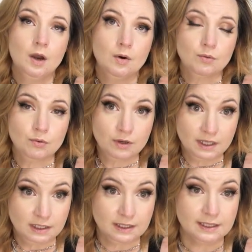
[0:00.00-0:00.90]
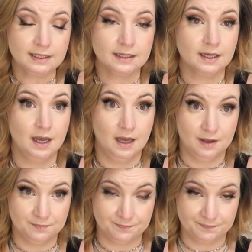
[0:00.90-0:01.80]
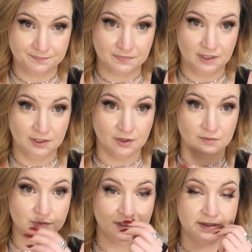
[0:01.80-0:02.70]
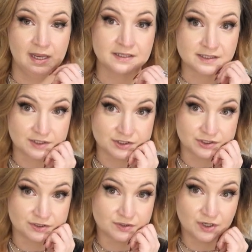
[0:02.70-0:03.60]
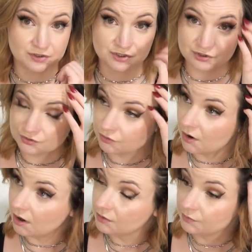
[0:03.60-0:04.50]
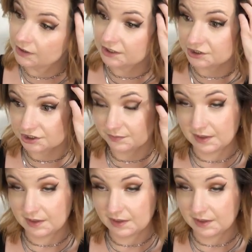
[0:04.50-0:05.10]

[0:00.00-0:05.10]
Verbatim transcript: really, um, you know, that that's such a, a strong relationship.